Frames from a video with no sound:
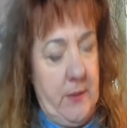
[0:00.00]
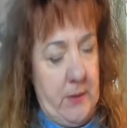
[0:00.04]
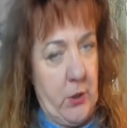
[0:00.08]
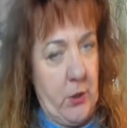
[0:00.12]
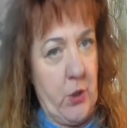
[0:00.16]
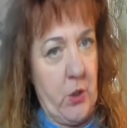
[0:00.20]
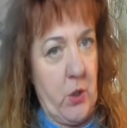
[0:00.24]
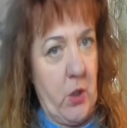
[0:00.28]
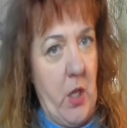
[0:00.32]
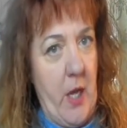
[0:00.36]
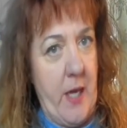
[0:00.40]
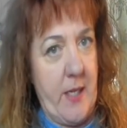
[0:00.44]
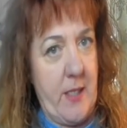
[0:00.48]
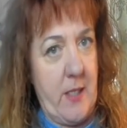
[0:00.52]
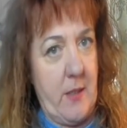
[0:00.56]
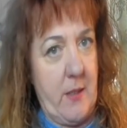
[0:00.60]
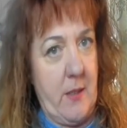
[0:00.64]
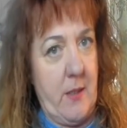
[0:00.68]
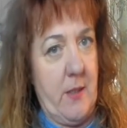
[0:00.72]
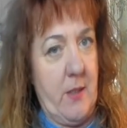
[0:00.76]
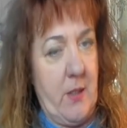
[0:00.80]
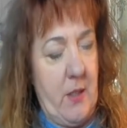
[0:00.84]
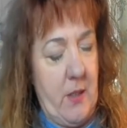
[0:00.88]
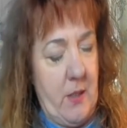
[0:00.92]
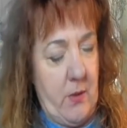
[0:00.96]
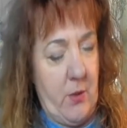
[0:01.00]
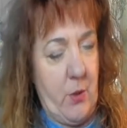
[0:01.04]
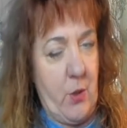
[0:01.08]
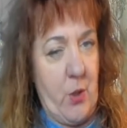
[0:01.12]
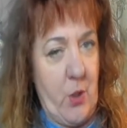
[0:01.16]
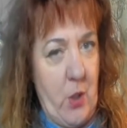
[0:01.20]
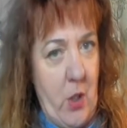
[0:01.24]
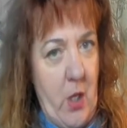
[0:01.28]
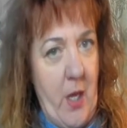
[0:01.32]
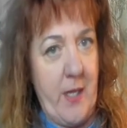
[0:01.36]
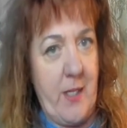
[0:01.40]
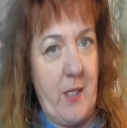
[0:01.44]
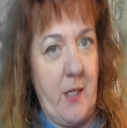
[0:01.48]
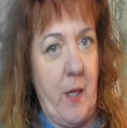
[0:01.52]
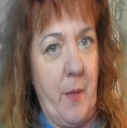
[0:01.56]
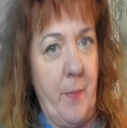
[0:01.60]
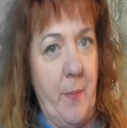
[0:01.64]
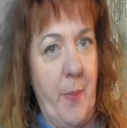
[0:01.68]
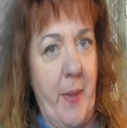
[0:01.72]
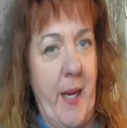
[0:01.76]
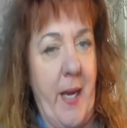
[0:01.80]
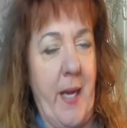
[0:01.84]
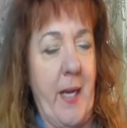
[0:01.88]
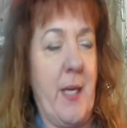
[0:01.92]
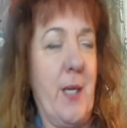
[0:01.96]
There's a lot to
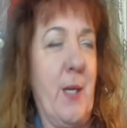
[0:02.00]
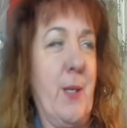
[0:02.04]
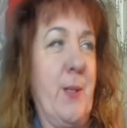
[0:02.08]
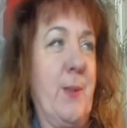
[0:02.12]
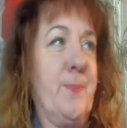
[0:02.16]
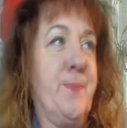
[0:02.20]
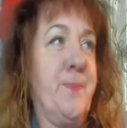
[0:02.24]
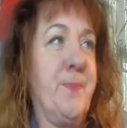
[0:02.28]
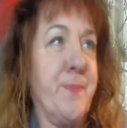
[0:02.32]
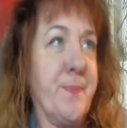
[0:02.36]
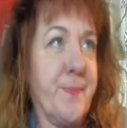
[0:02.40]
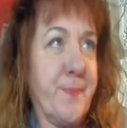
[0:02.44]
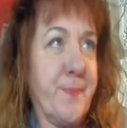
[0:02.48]
unpack here.